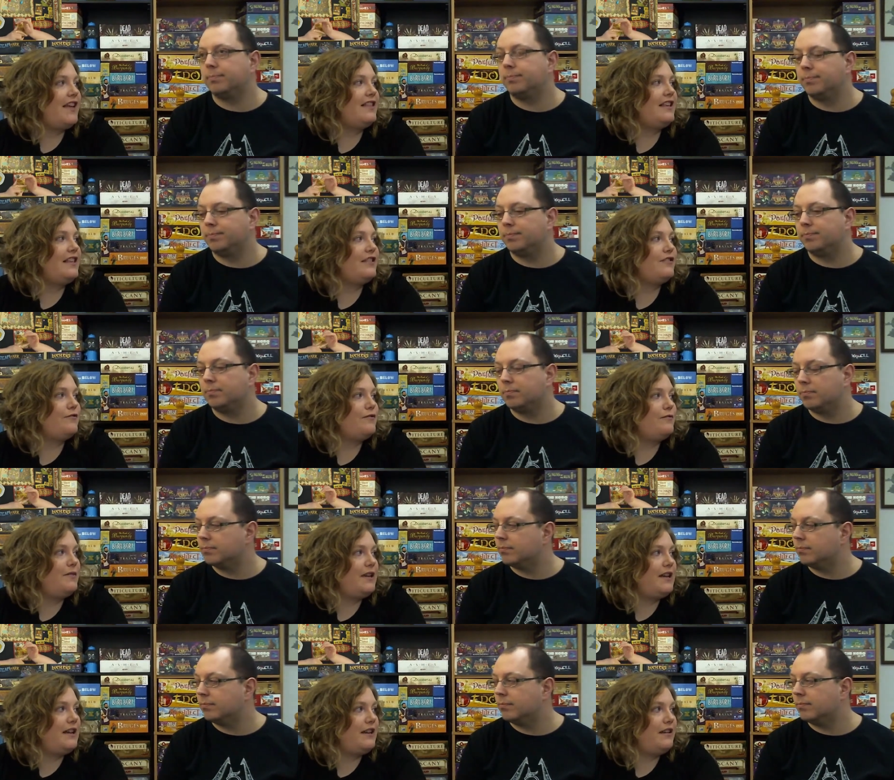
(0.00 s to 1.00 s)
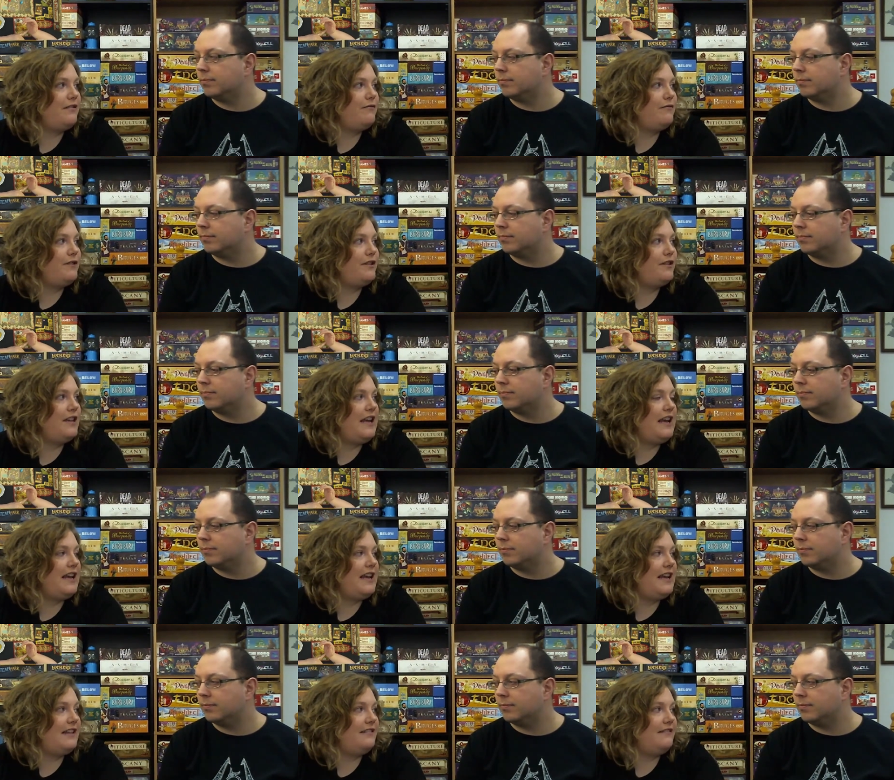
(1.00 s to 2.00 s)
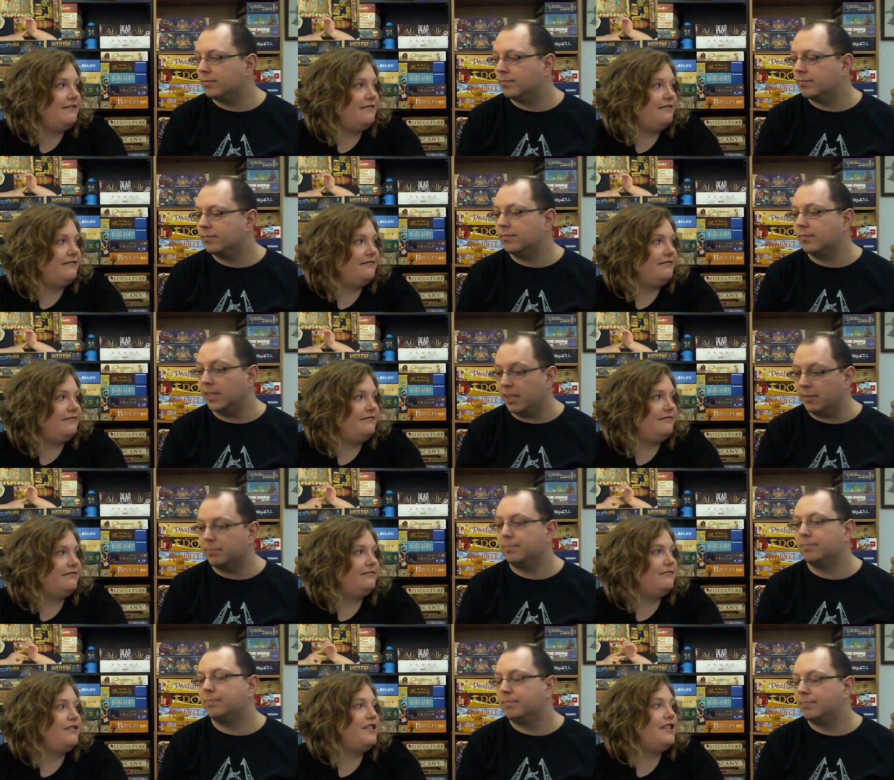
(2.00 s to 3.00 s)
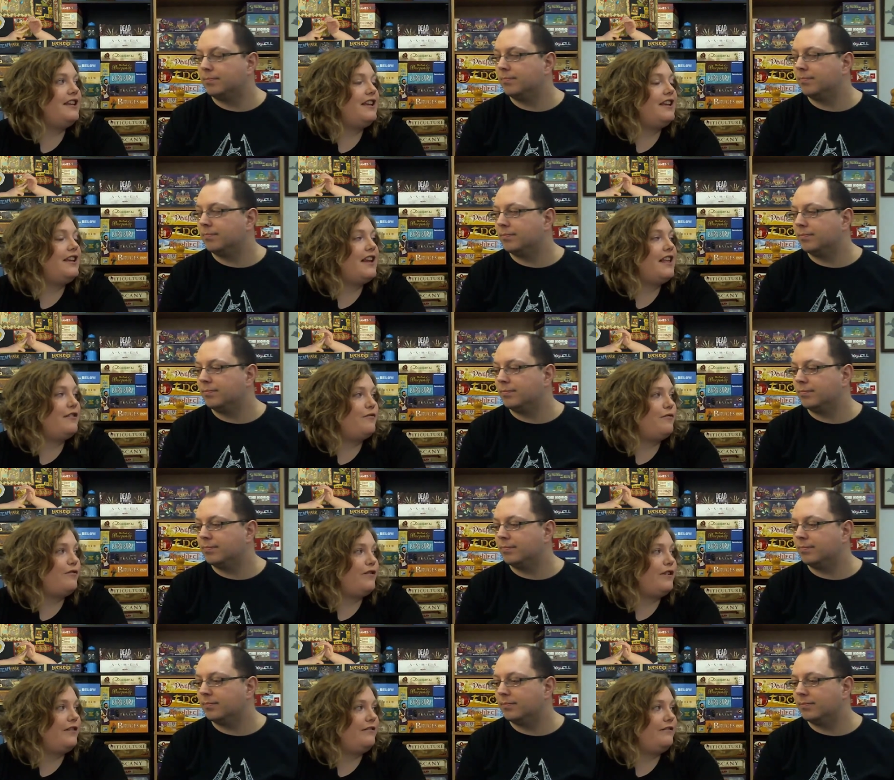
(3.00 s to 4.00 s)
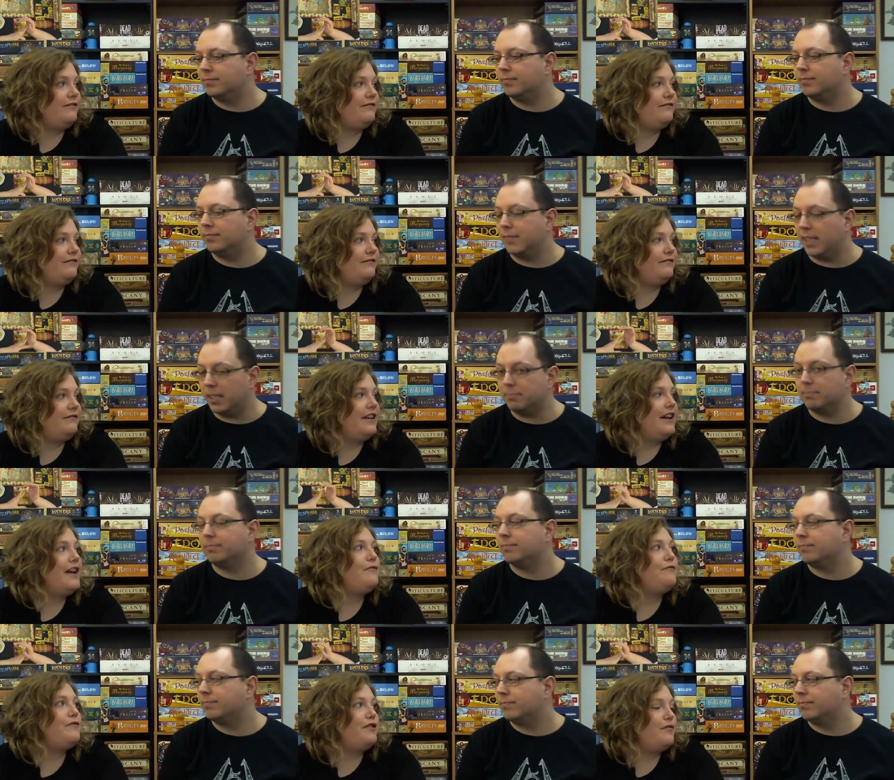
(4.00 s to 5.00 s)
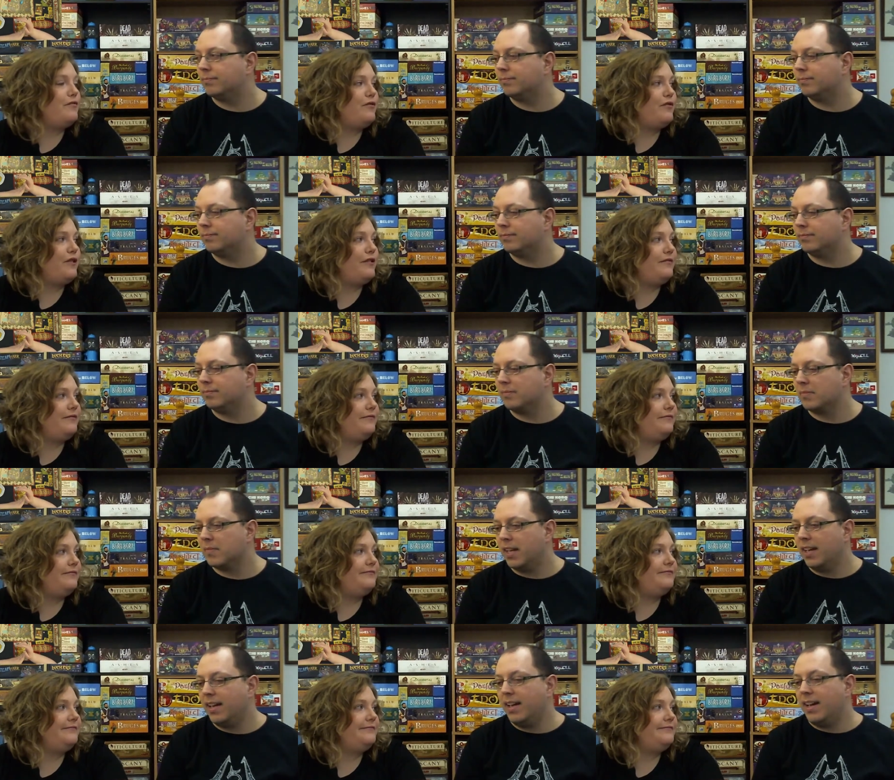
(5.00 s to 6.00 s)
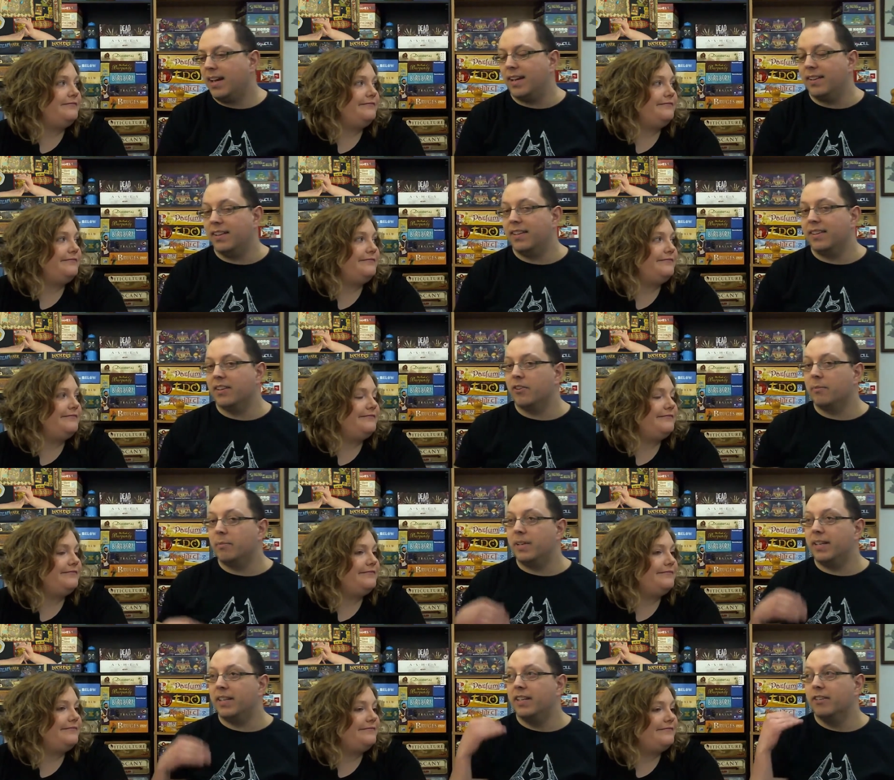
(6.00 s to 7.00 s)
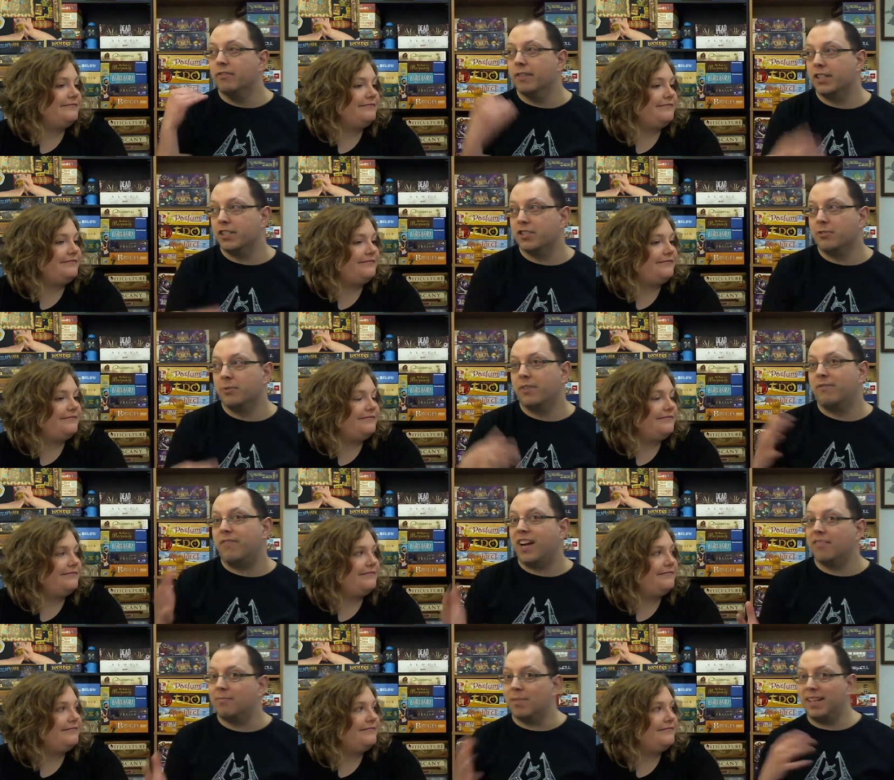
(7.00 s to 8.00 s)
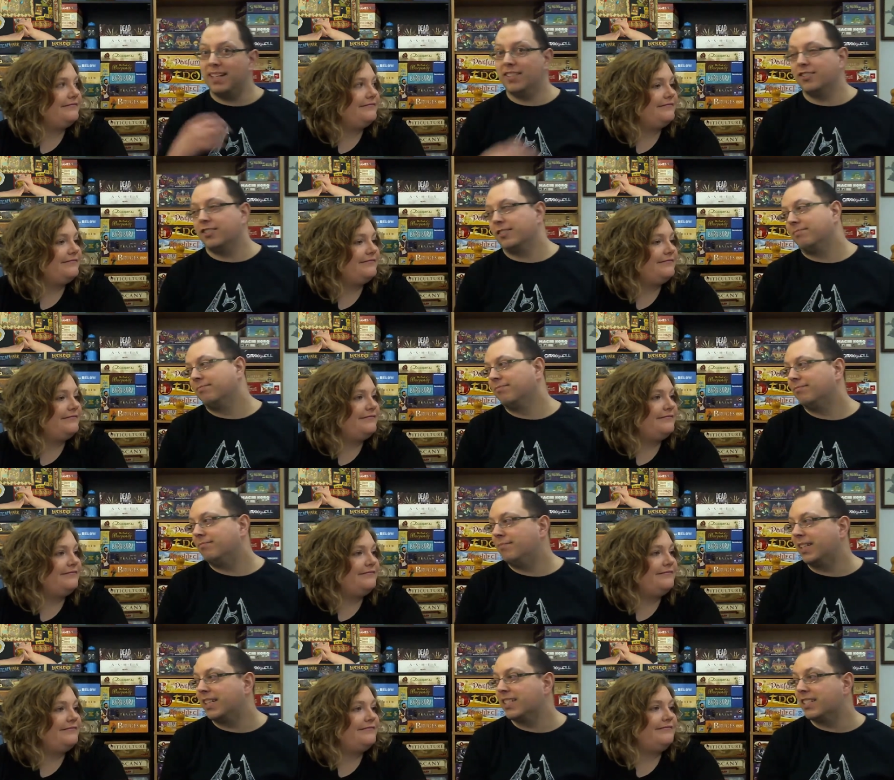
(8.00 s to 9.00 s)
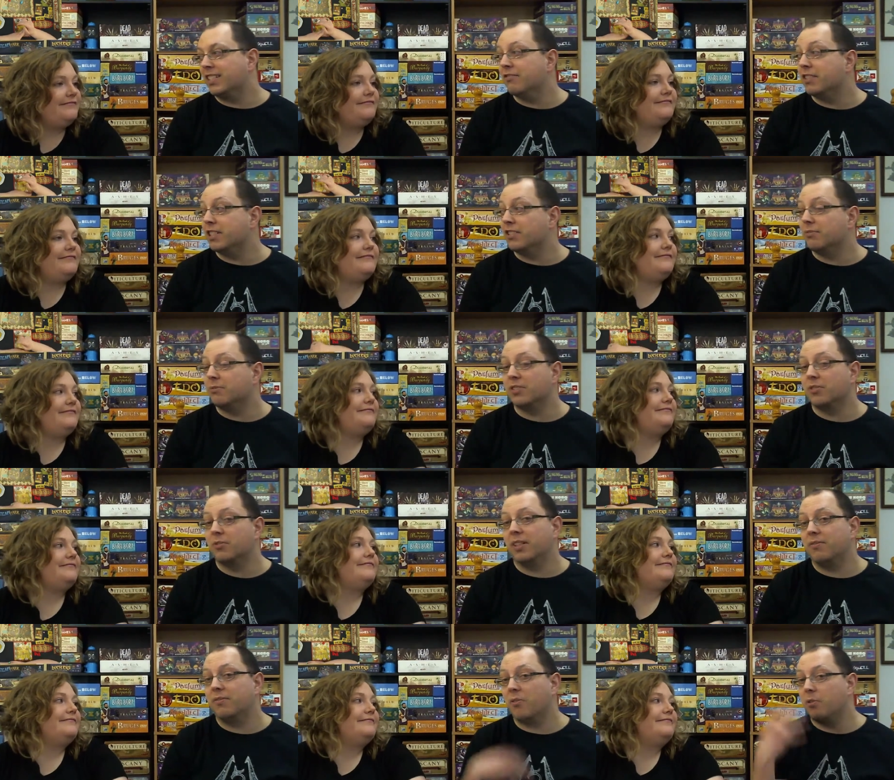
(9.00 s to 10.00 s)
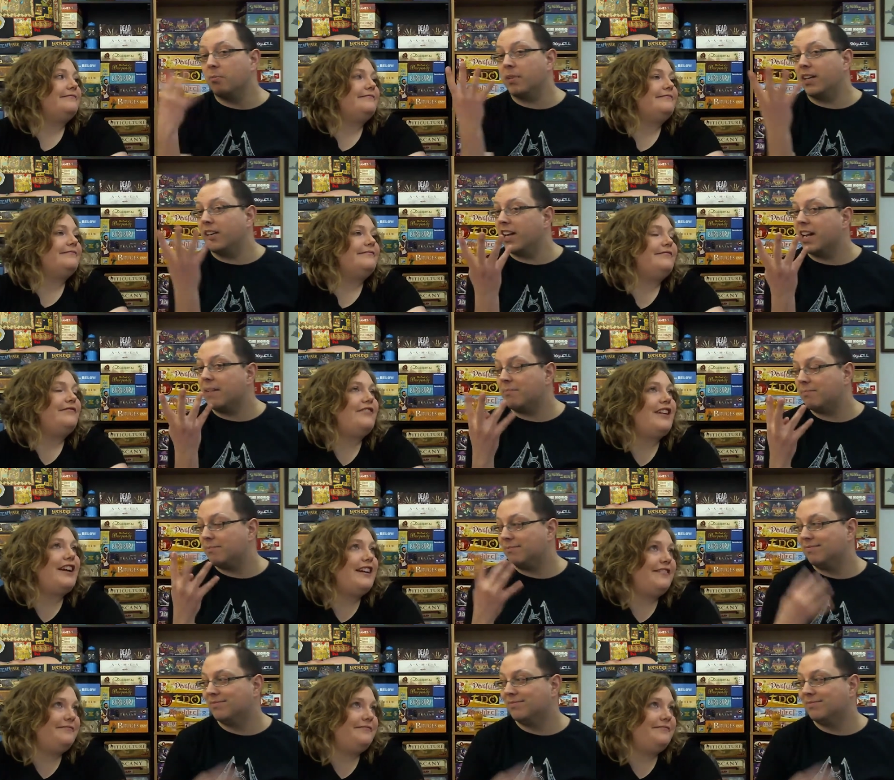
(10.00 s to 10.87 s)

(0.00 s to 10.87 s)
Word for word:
Speaker 1: then there would be with the inn. Yep. With the inn and the port. Yep. And with the port.
Speaker 2: And then there would be the original with five players because the original was only four player game. Right.